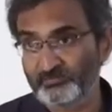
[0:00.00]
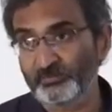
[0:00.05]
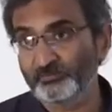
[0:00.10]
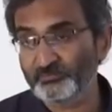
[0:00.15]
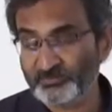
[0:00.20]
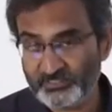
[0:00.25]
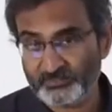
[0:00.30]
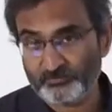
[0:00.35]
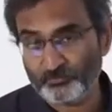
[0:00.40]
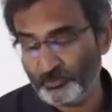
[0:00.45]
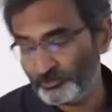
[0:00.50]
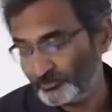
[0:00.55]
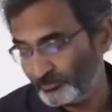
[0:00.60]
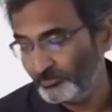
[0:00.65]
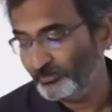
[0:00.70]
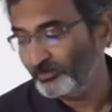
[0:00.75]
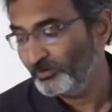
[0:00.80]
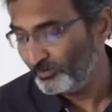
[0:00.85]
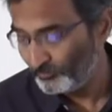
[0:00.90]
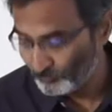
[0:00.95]
films is what
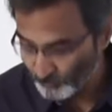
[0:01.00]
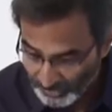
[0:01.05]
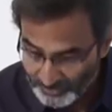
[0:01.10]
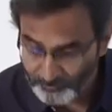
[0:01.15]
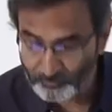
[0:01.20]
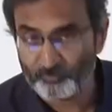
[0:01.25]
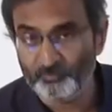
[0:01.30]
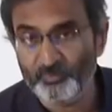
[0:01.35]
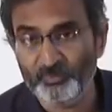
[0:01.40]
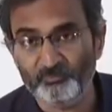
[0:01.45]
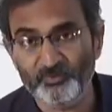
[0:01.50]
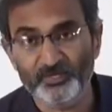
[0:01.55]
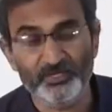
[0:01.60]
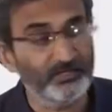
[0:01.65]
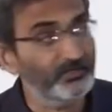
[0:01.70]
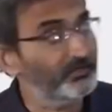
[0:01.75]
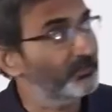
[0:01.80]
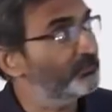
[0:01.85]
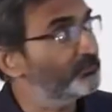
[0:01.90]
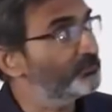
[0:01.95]
I would be
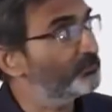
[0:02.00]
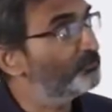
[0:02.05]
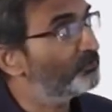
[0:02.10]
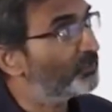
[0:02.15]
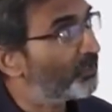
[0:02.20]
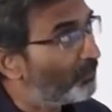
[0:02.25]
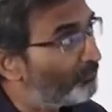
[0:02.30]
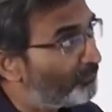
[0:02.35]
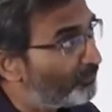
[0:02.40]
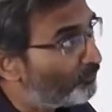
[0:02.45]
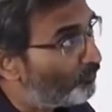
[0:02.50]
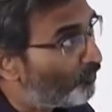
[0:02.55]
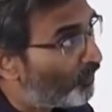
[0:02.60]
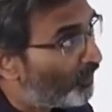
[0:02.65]
paying attention to, coming